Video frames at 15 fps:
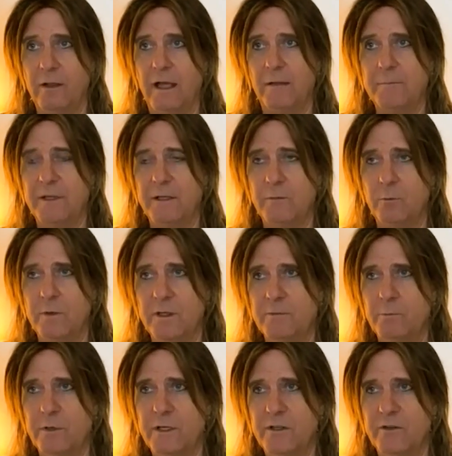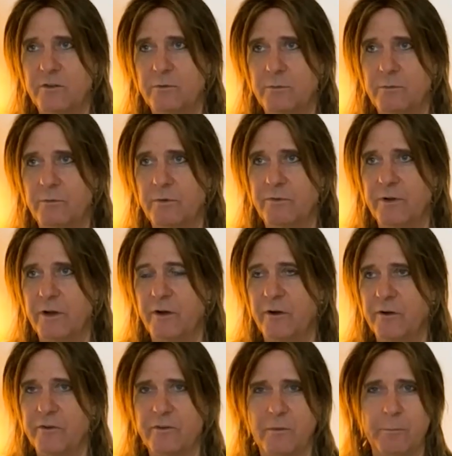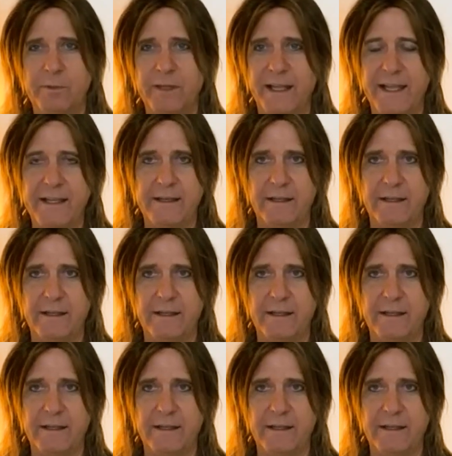I mean, we just rehearsed and played